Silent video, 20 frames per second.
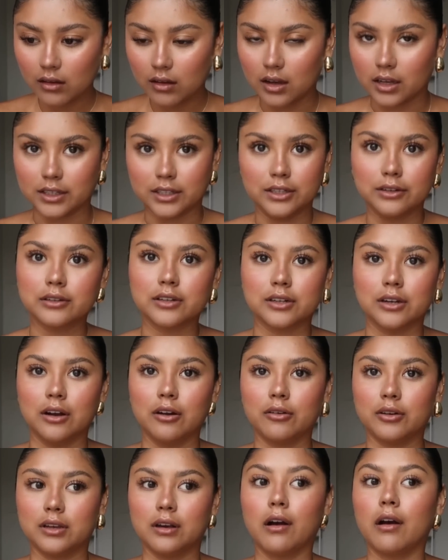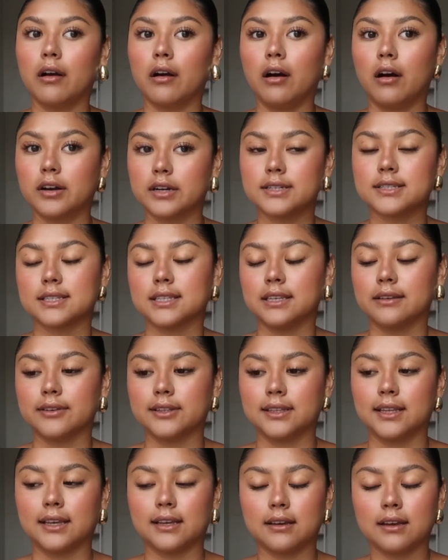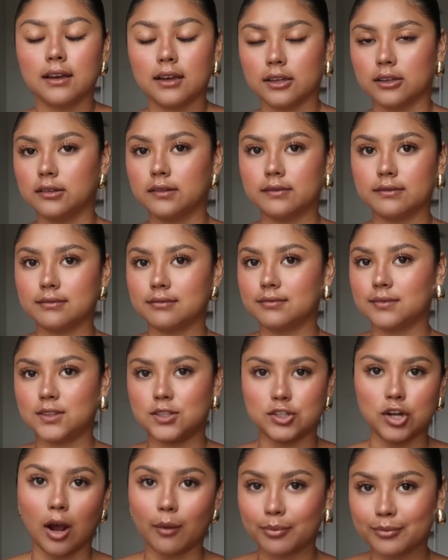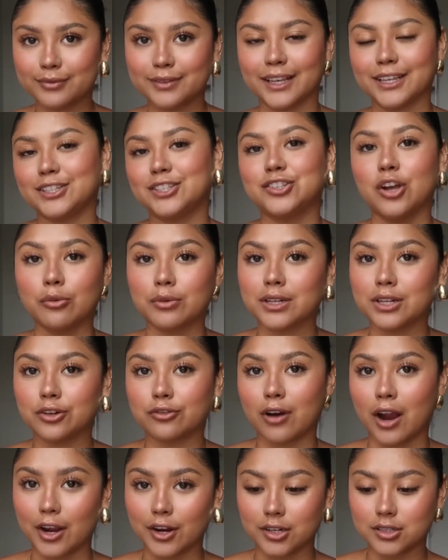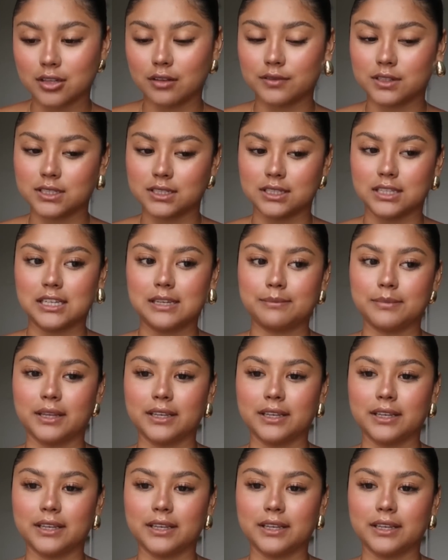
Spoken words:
a year ago, honestly, even like, stop, like don't need to cry yourself to sleep,